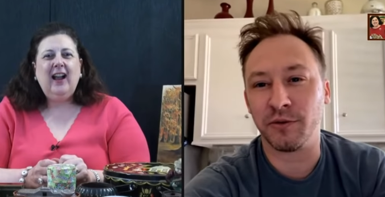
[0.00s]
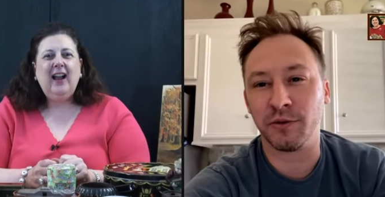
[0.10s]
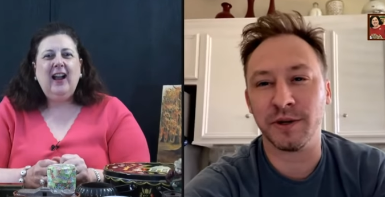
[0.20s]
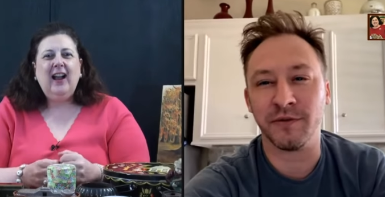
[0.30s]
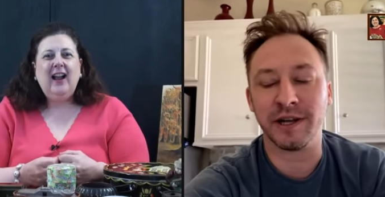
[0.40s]

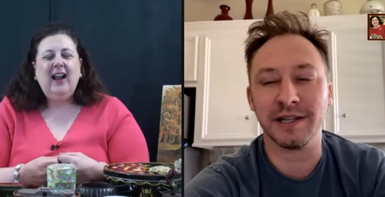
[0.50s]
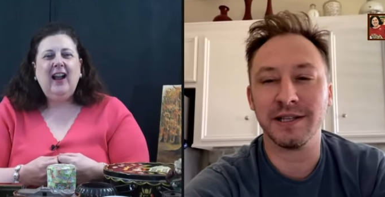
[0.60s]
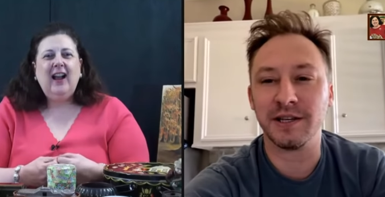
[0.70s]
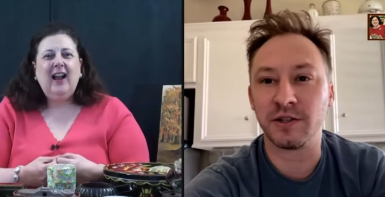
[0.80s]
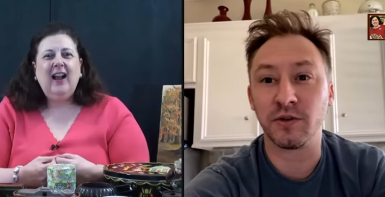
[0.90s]
Speaker 1: through different
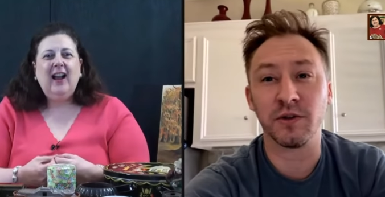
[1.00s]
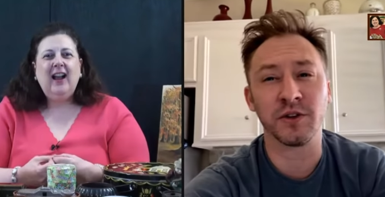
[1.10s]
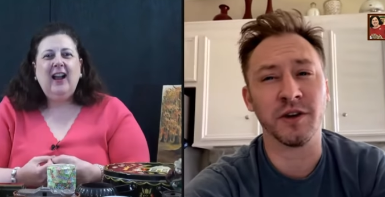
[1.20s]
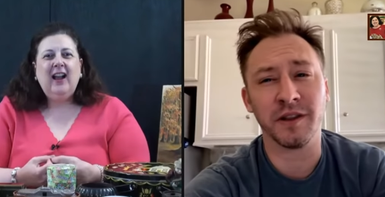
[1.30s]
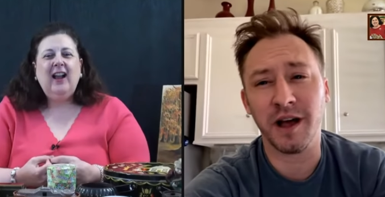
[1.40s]
antique stores
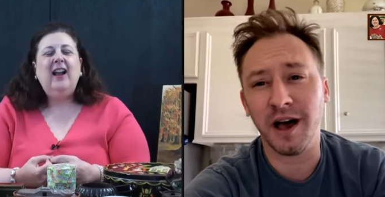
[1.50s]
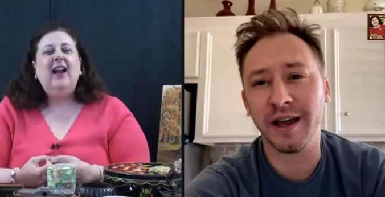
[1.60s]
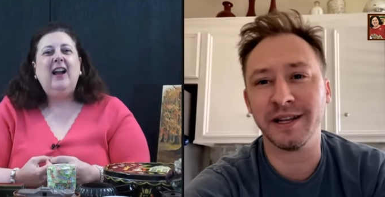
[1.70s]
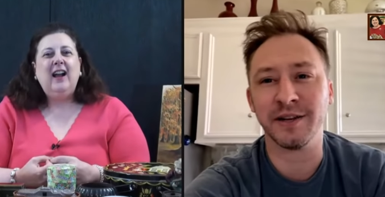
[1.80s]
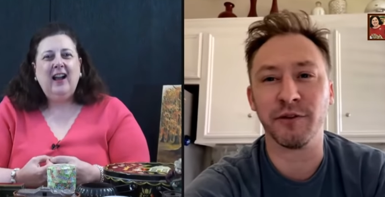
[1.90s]

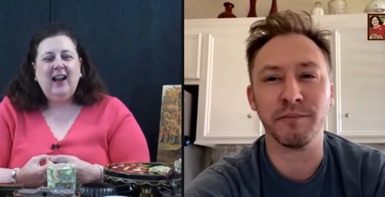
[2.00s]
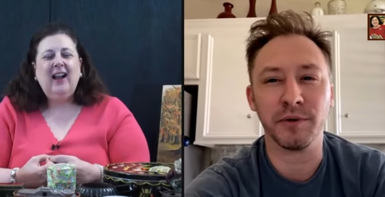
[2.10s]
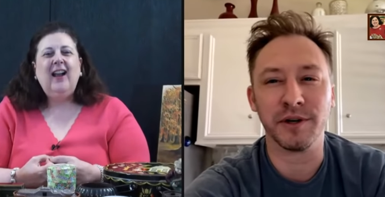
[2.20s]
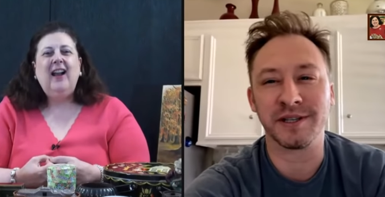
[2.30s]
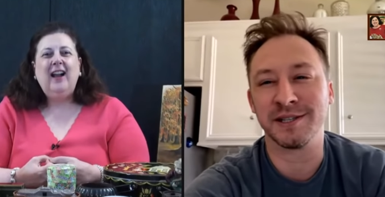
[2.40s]
online, different
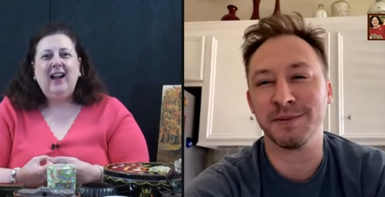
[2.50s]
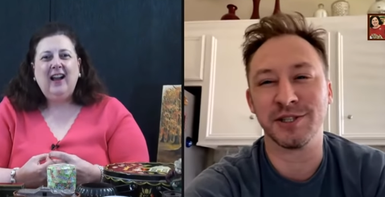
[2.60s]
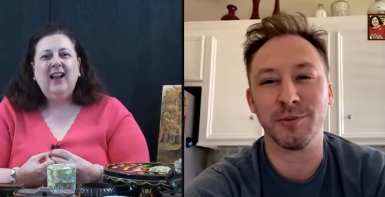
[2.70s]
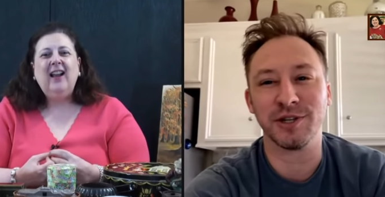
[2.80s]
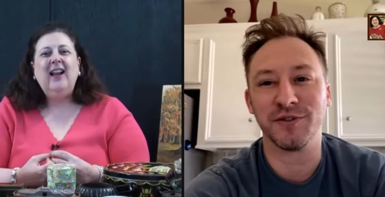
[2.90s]
books. It's been
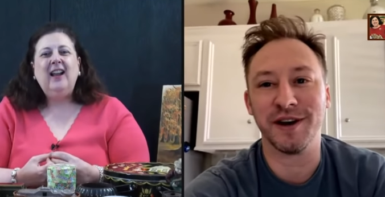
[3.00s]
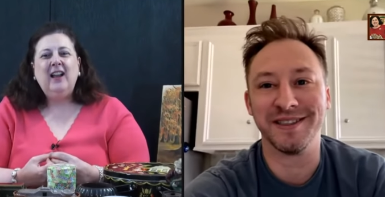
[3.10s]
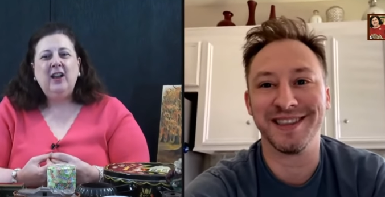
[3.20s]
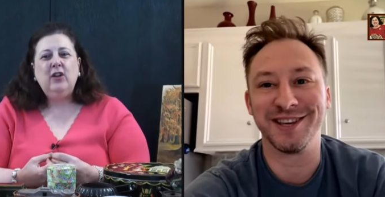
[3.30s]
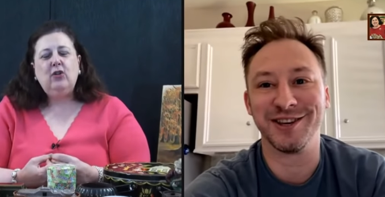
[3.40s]
so much
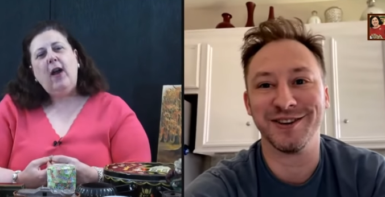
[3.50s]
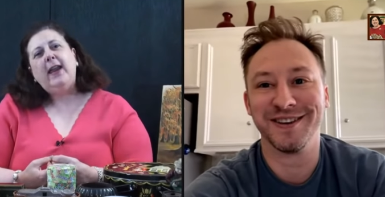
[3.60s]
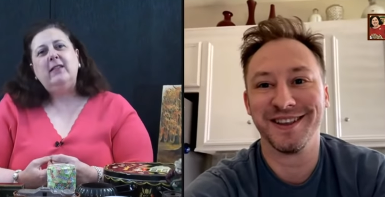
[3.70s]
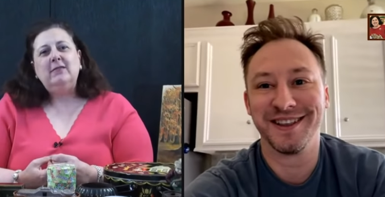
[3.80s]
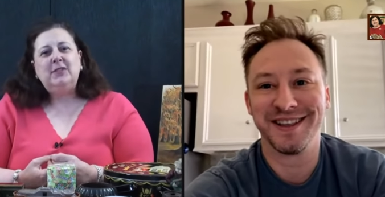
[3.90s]
fun. Thank you.
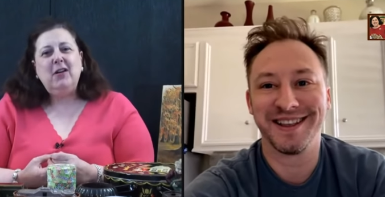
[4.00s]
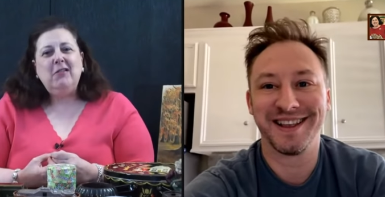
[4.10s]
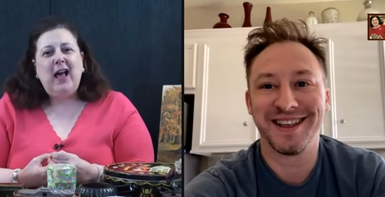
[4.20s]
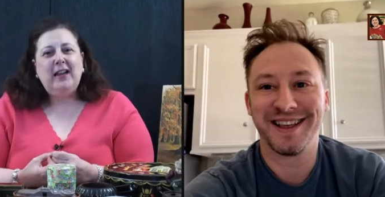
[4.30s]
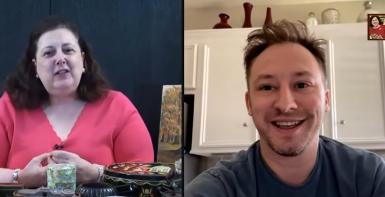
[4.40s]
Great.
Speaker 2: I'm so
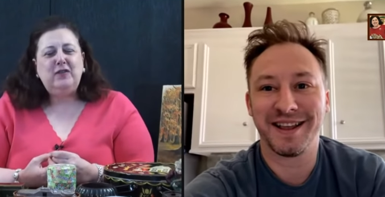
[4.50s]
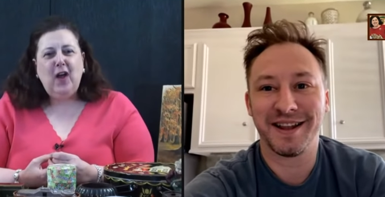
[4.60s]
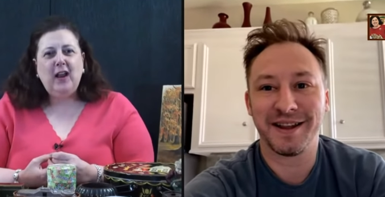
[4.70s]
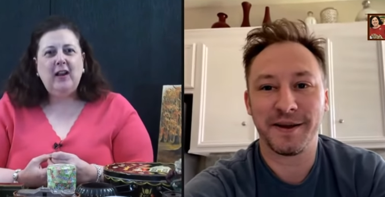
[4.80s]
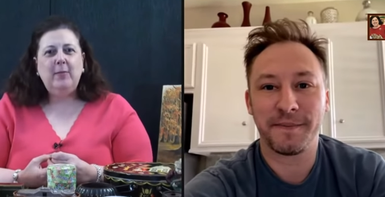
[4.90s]
glad it's
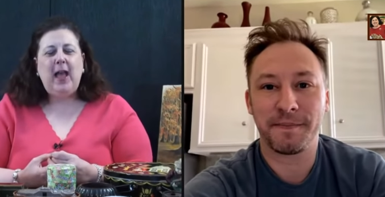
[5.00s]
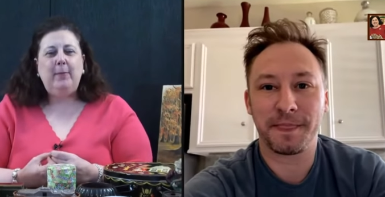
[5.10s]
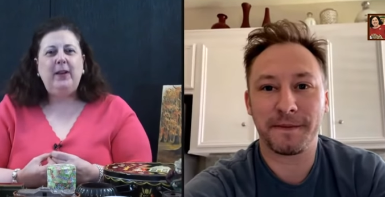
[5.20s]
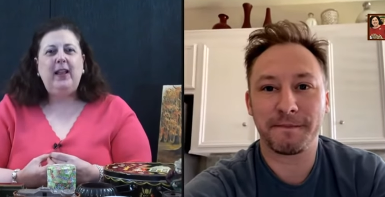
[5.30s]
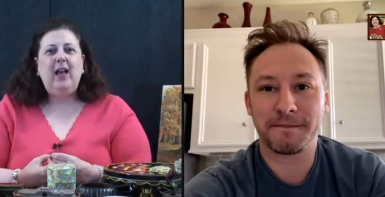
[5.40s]
fun. I'm
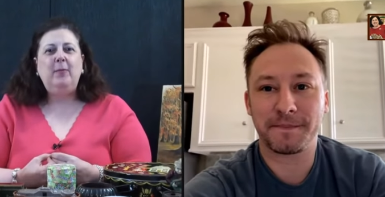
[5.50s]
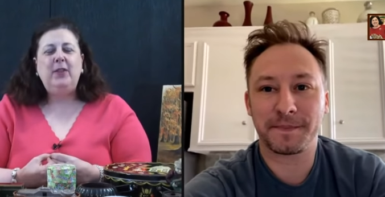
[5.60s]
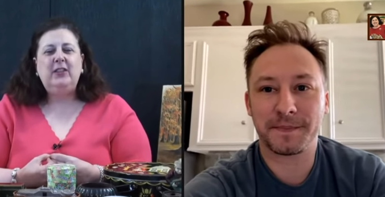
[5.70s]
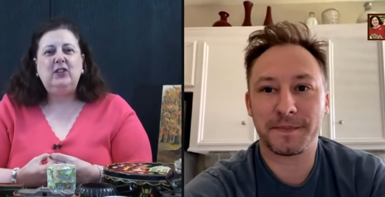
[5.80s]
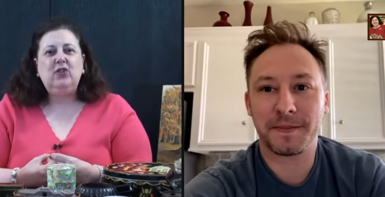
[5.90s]
happy to
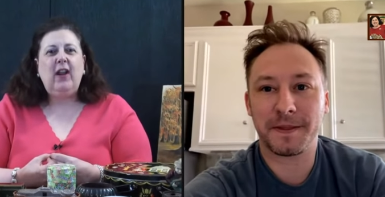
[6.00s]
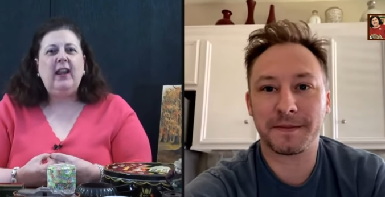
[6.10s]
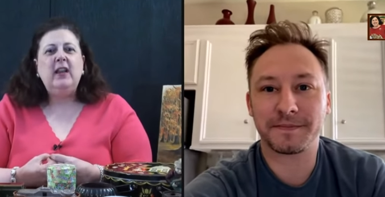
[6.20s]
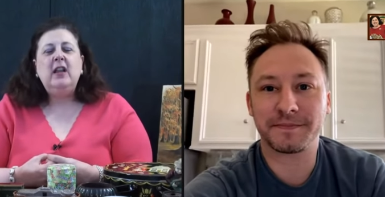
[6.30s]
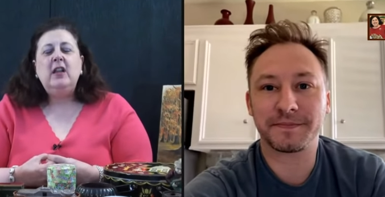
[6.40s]
help. This is
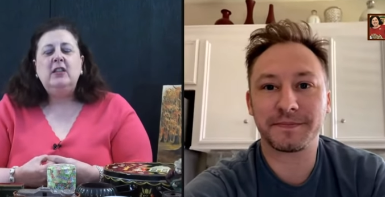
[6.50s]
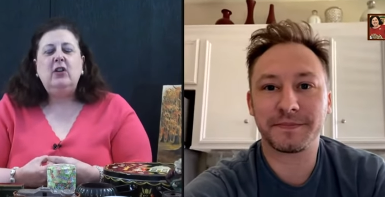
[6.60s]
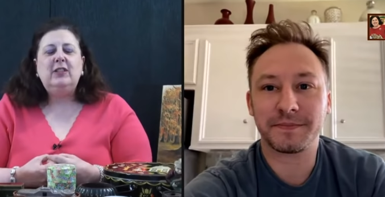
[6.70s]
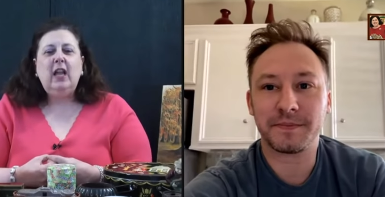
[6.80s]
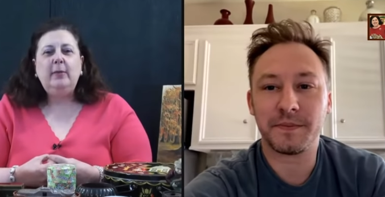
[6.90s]
great.
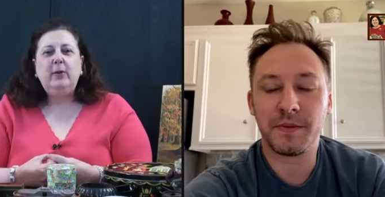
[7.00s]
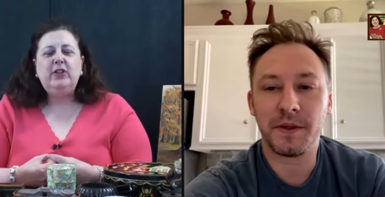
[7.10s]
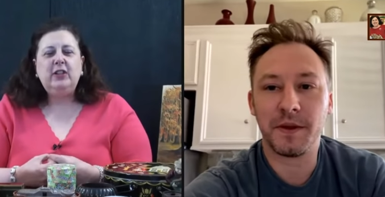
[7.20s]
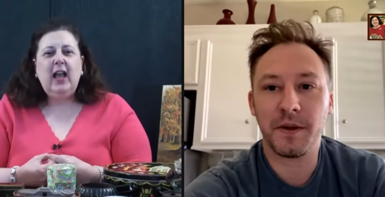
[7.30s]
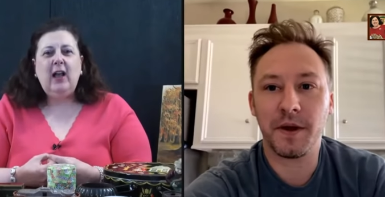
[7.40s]
So tell me
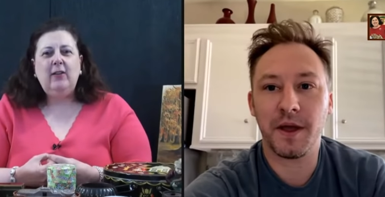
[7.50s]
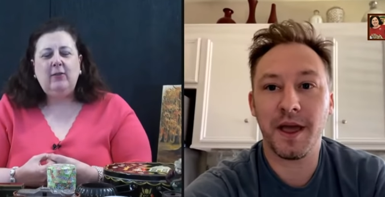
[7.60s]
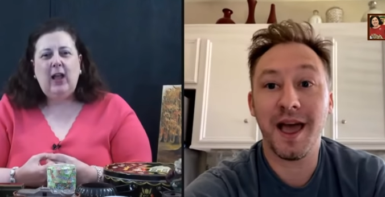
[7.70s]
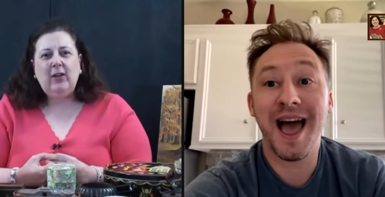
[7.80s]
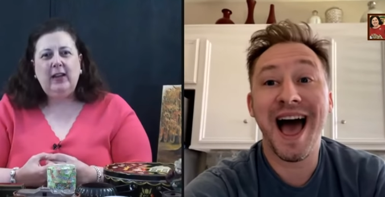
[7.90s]
what you got.
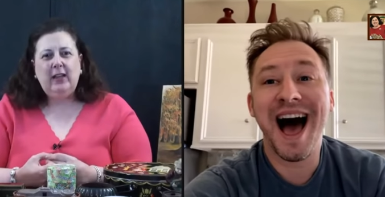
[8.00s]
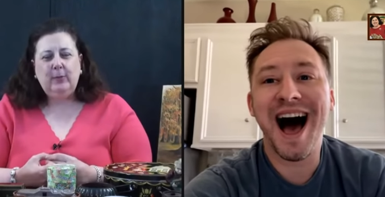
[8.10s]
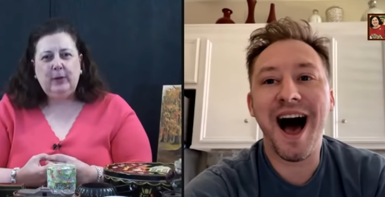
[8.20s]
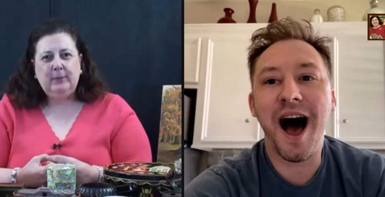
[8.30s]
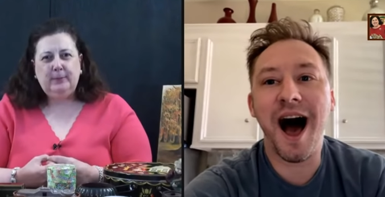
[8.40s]
How
Speaker 1: can I
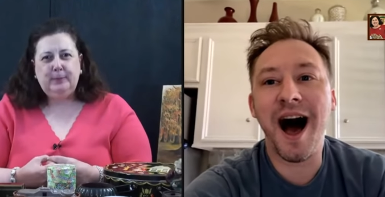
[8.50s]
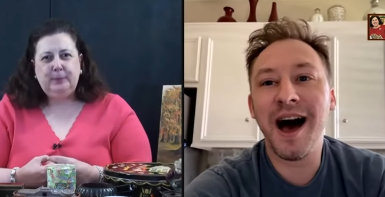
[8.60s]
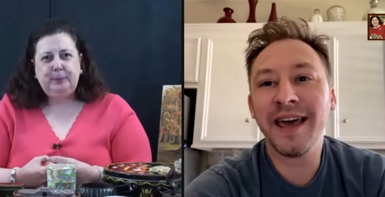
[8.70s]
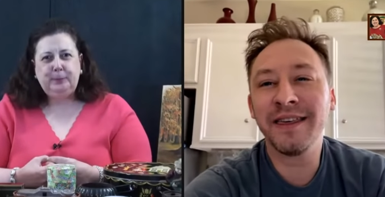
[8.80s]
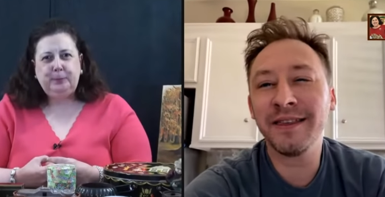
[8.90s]
help you?
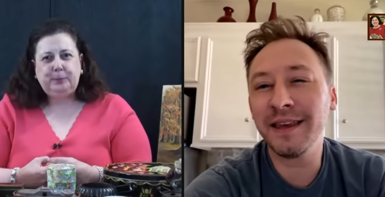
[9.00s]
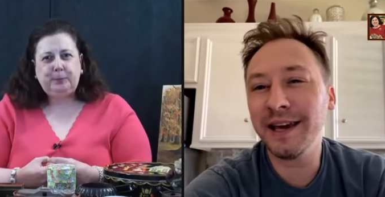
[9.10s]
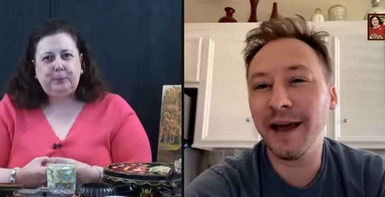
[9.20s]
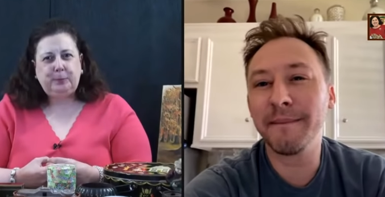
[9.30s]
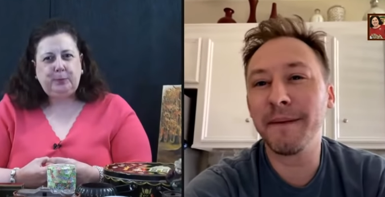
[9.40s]
I
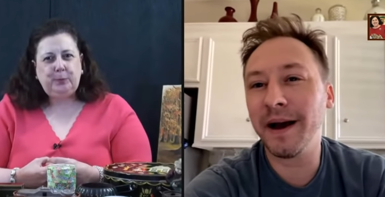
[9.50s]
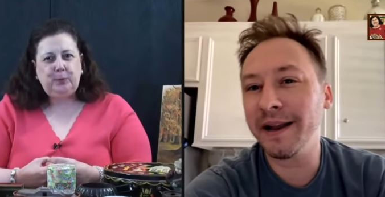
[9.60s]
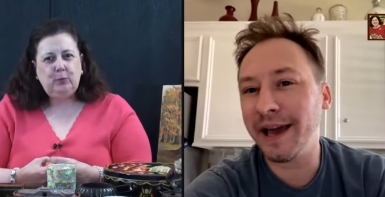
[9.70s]
think I might